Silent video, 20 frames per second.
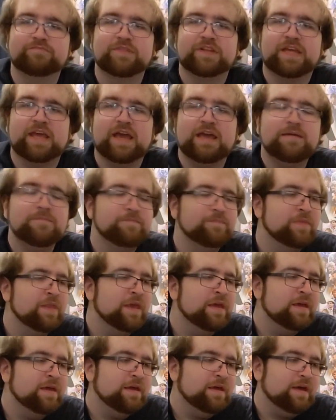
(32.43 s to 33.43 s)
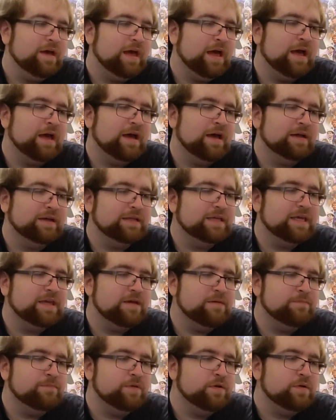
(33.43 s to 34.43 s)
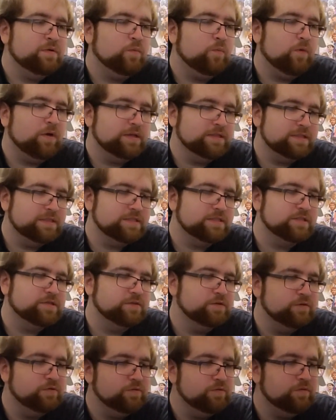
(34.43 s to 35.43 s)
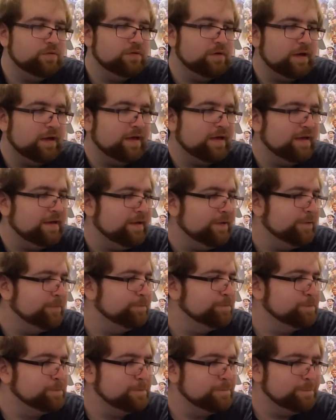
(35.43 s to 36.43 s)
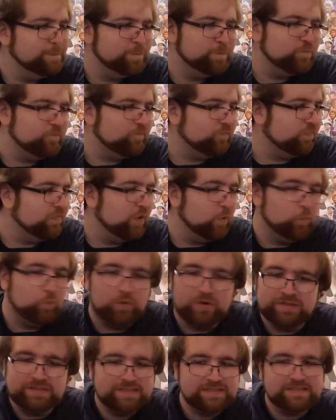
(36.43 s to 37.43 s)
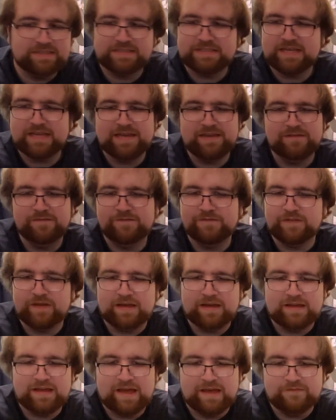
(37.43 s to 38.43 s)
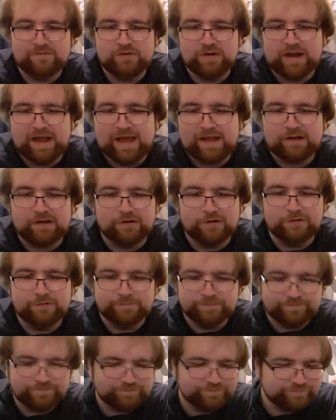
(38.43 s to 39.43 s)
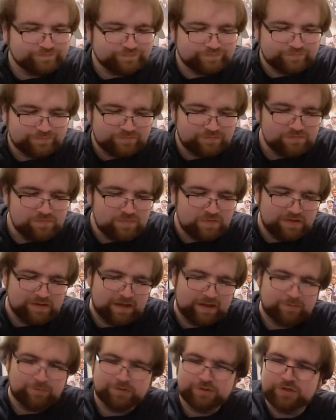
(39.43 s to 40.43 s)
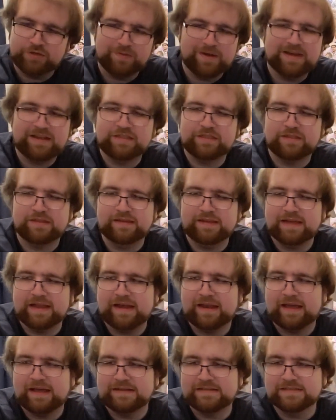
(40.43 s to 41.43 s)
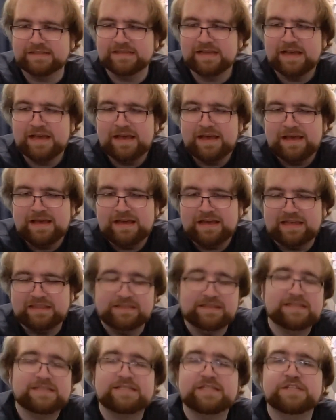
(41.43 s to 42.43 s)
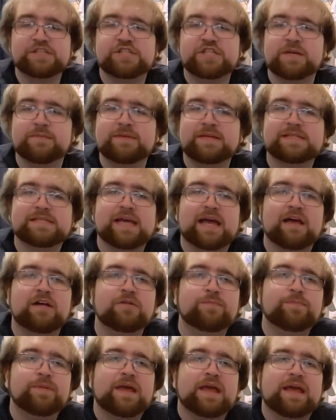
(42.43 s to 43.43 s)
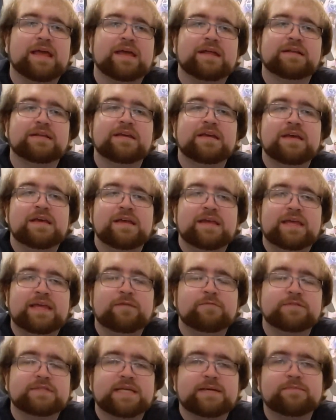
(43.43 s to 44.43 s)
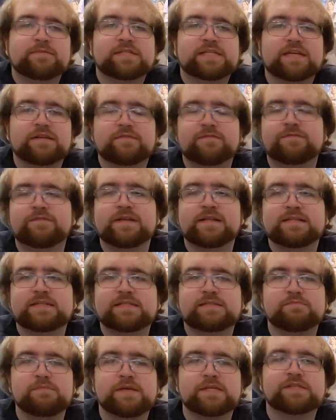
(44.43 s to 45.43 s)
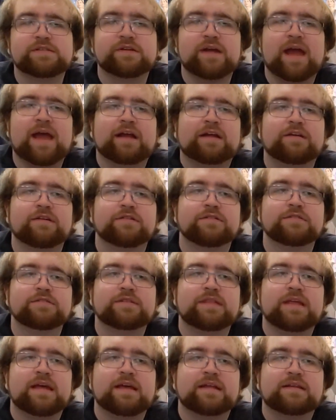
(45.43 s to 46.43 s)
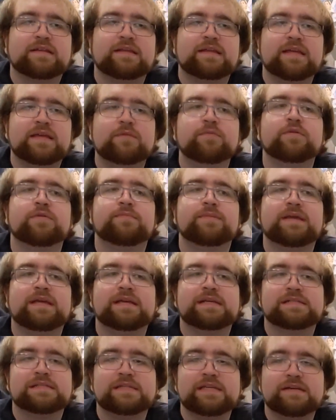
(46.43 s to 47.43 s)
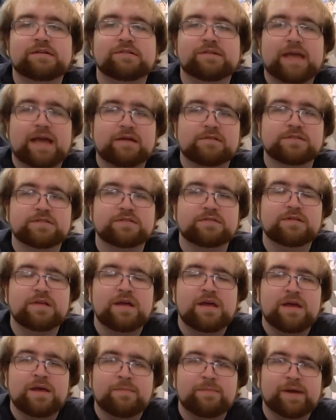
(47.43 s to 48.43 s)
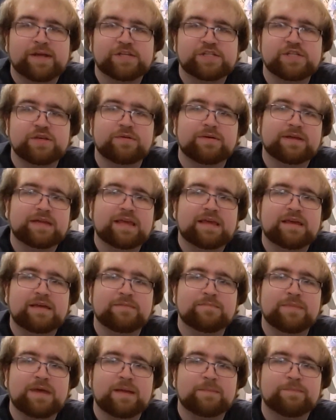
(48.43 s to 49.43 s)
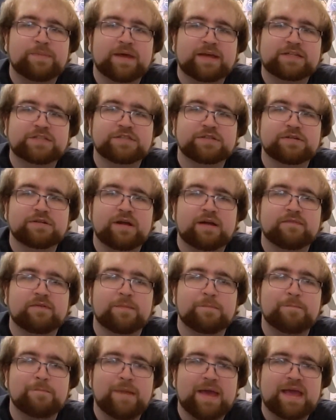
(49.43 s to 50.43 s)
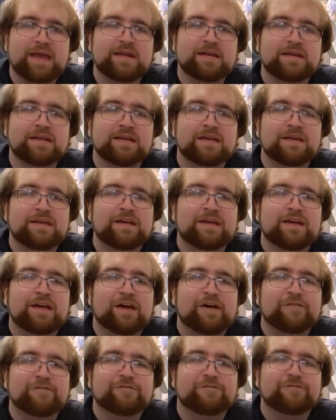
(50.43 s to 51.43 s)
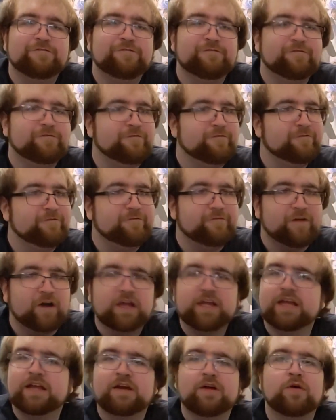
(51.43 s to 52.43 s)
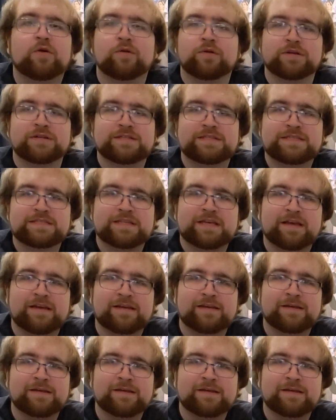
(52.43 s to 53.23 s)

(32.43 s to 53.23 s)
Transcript: Okay? Uh, Kim wants to uh, wants to save uh, Everett Acker and will do anything and has enlisted Jimmy to help and he was able to convince Mr. Acker that he would be his legal counsel by showing him a picture of a man fucking a horse.